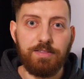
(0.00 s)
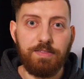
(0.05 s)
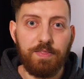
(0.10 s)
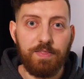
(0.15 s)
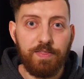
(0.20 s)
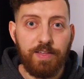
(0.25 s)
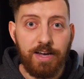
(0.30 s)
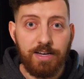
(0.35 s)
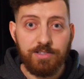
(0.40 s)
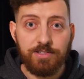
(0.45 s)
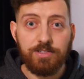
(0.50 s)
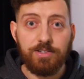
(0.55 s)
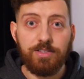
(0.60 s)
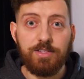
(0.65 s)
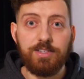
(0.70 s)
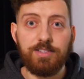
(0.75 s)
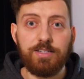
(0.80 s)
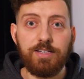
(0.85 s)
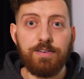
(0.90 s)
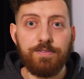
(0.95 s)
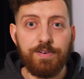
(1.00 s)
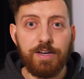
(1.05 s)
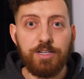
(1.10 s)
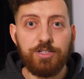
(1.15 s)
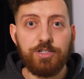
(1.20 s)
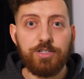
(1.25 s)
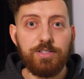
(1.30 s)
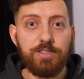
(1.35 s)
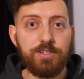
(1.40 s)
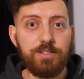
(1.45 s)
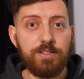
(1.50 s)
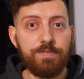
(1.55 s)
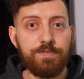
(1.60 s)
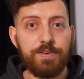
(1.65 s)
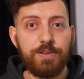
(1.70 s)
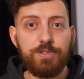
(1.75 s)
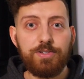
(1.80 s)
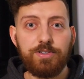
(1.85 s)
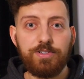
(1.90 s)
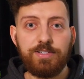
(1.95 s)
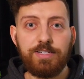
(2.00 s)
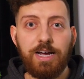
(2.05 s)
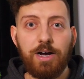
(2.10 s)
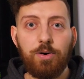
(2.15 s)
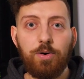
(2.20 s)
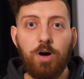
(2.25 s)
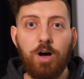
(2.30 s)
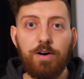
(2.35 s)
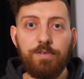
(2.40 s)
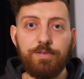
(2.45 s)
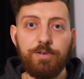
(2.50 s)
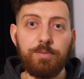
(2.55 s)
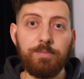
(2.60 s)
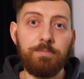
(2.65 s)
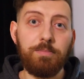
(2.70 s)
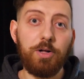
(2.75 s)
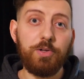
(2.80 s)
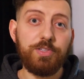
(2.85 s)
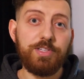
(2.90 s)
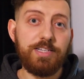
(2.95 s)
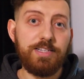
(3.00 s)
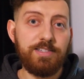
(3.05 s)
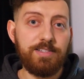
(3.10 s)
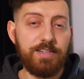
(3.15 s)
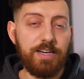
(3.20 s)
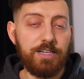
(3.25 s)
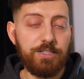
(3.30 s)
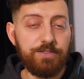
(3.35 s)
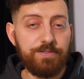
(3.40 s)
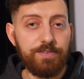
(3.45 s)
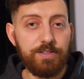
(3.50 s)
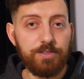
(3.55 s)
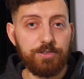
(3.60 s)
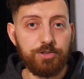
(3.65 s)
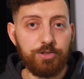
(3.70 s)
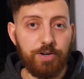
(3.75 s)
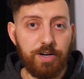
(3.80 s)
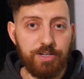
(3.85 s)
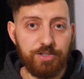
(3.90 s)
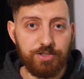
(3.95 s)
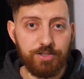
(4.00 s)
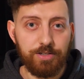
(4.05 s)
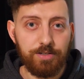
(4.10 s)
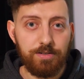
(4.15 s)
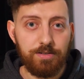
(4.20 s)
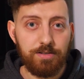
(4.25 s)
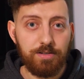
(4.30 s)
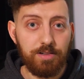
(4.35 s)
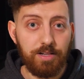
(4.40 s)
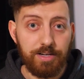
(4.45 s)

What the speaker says: and thanks to these innovations, the filters now offer multi-stage filtration,